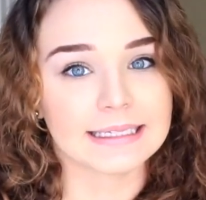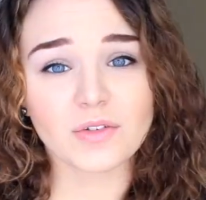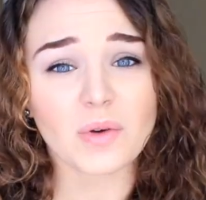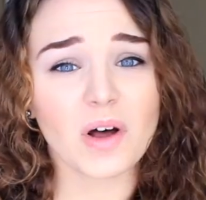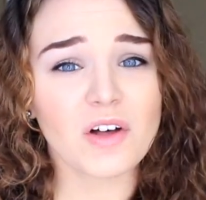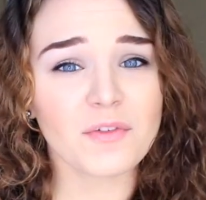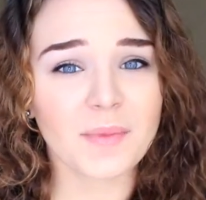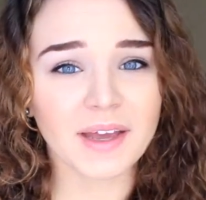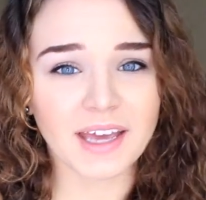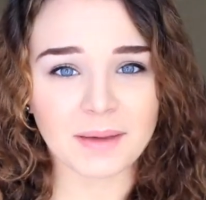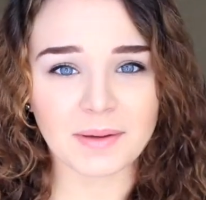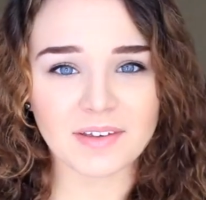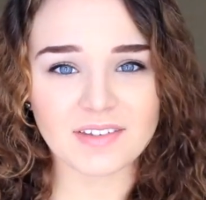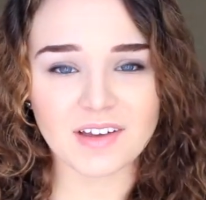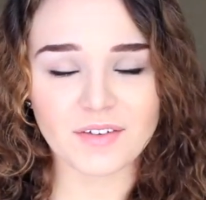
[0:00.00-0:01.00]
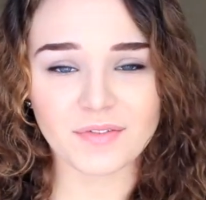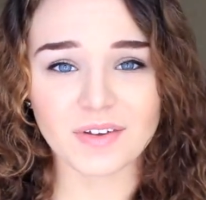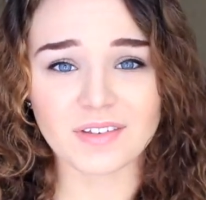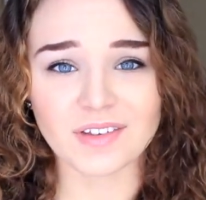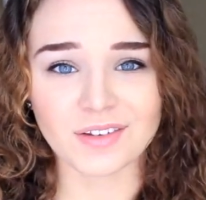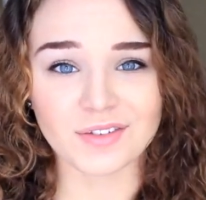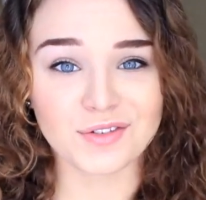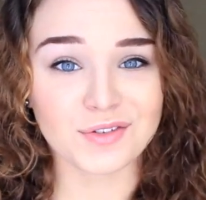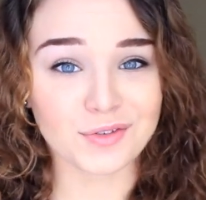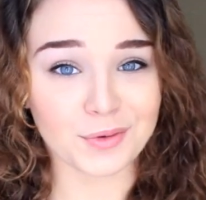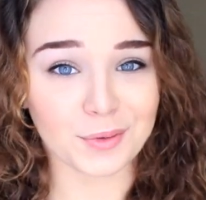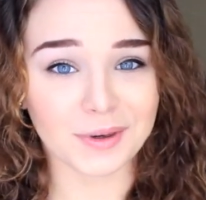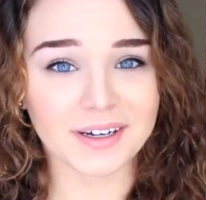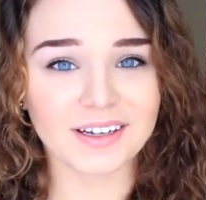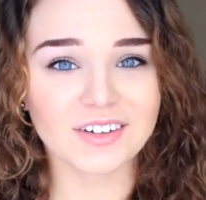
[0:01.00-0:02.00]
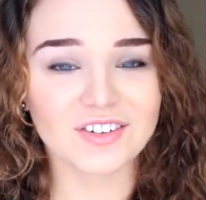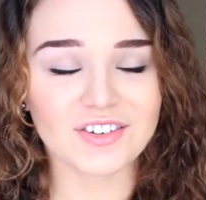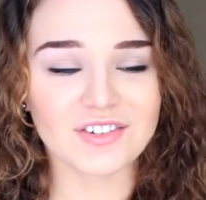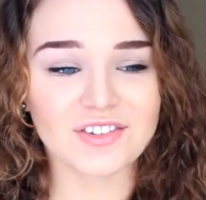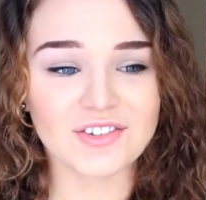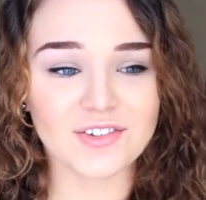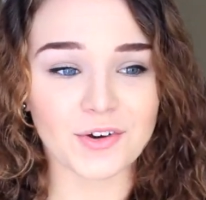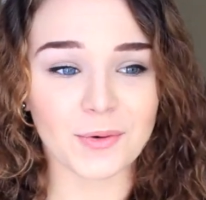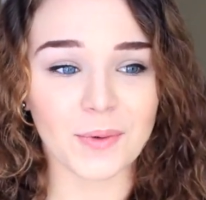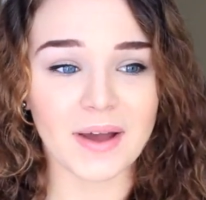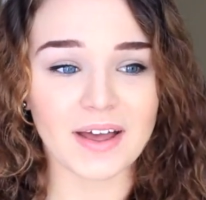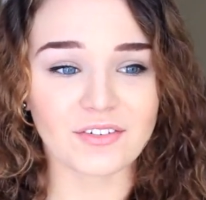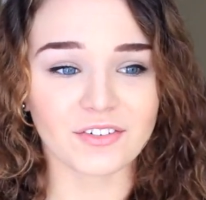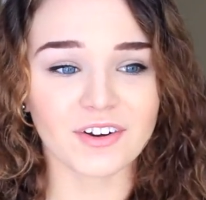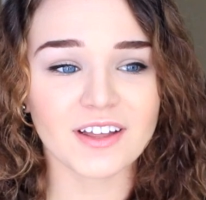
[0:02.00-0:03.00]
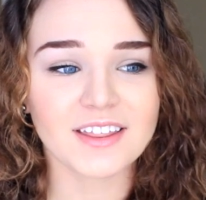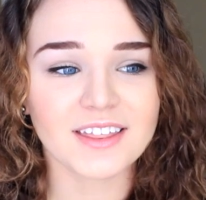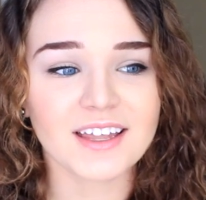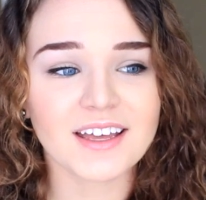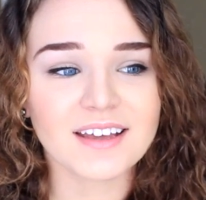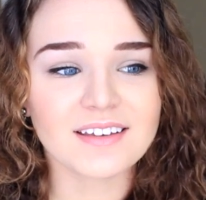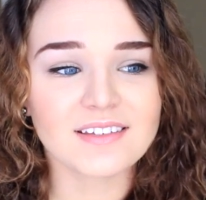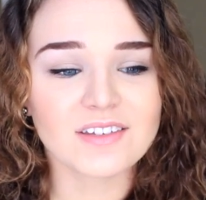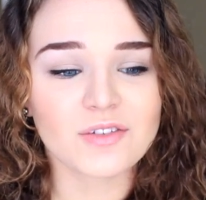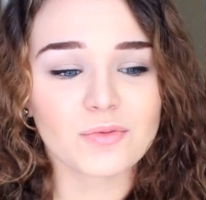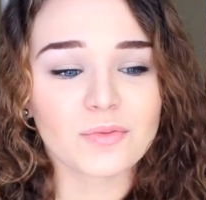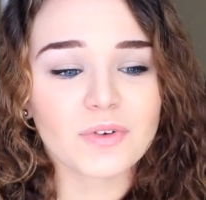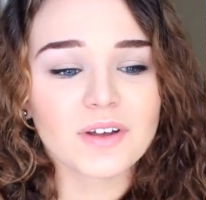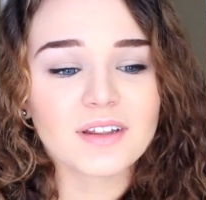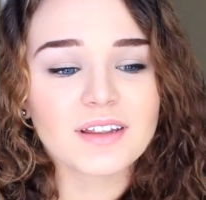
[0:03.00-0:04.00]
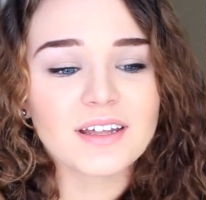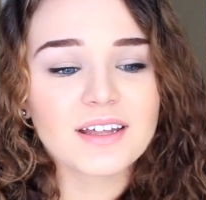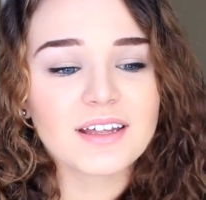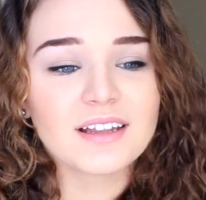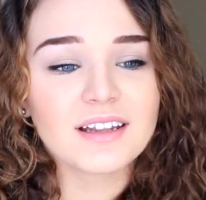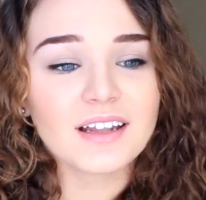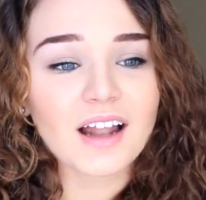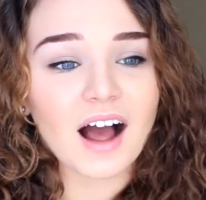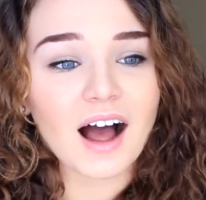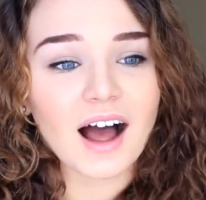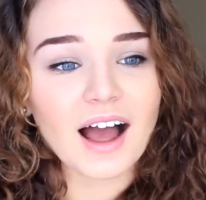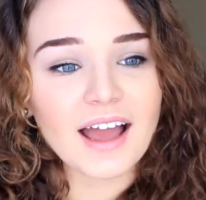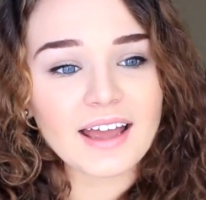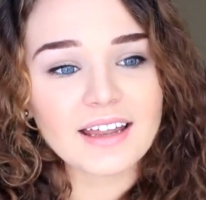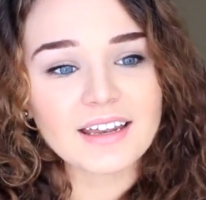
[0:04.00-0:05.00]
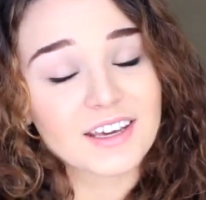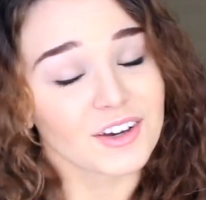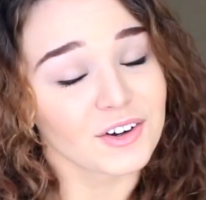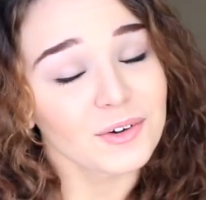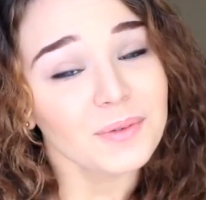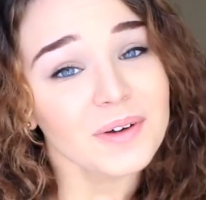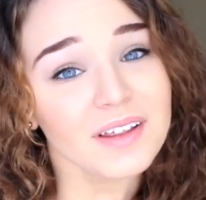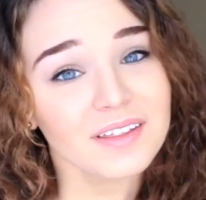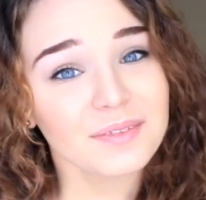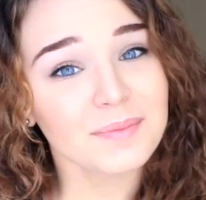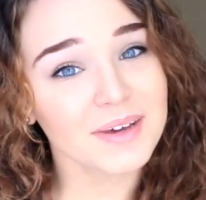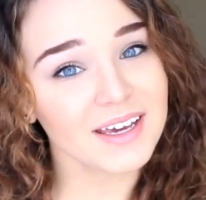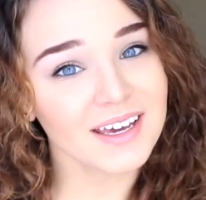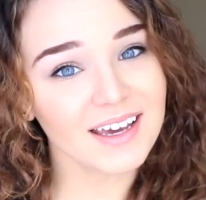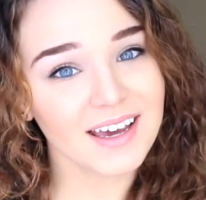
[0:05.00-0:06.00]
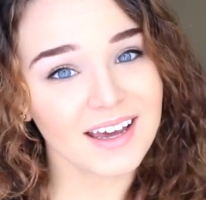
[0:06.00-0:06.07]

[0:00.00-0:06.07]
So all of my gaming stuff is in storage, so everything's really not here with me.